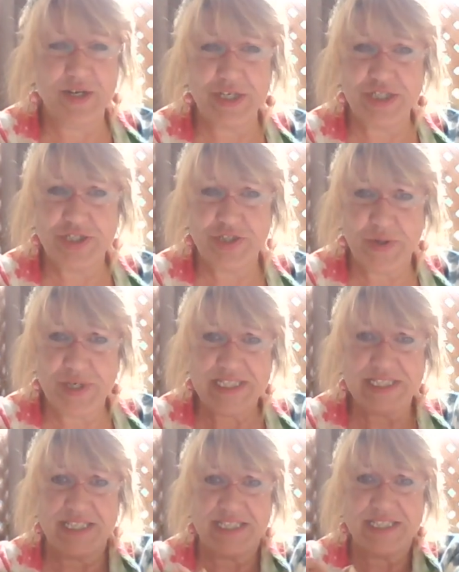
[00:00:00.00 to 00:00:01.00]
good
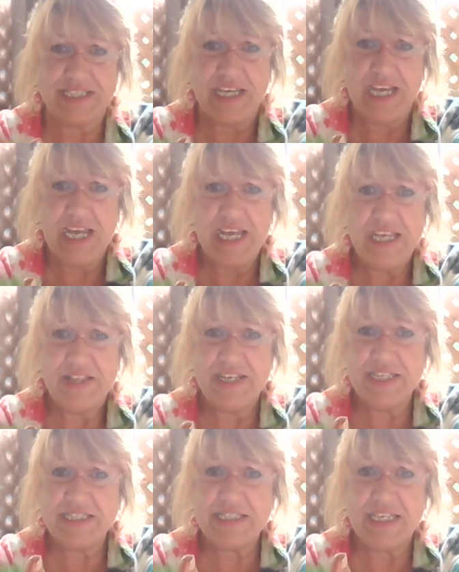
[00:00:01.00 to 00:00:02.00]
choices.
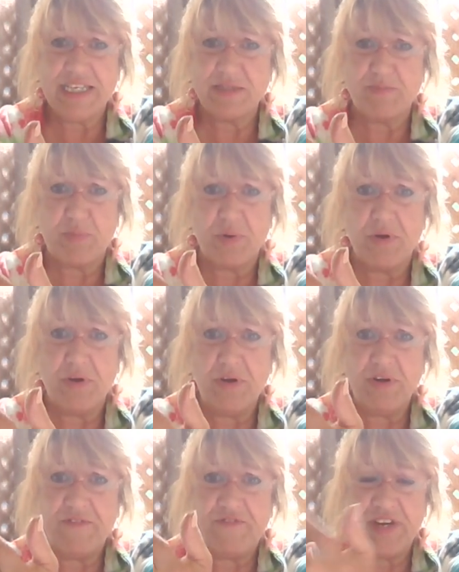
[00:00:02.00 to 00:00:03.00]
This is
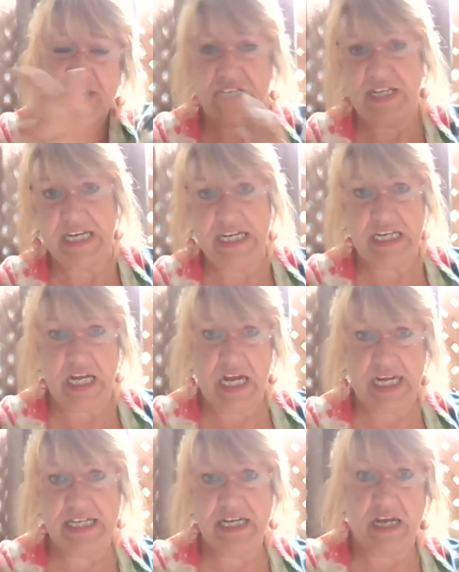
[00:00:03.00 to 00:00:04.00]
perfectly
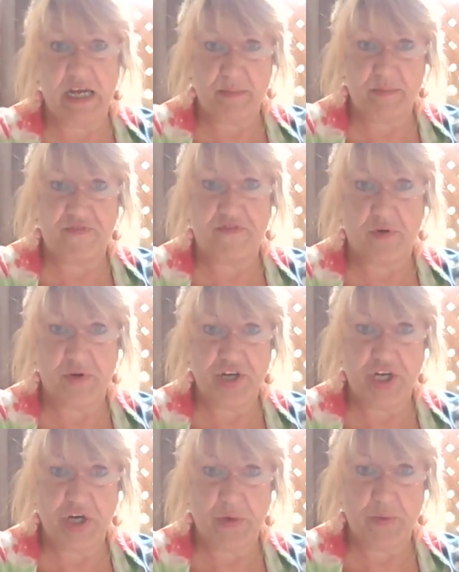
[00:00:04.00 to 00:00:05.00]
lined up for
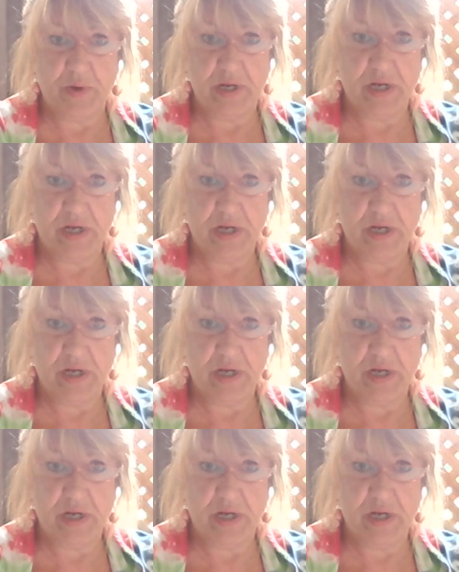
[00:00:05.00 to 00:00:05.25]
you.